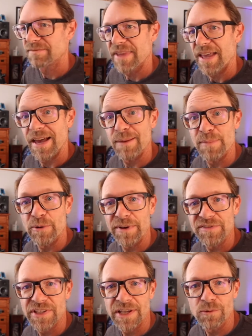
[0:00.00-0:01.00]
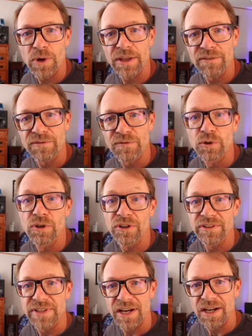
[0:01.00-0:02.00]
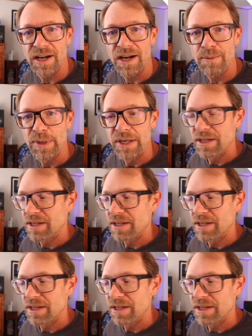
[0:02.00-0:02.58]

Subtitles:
At my website, wildfoodgirl.com,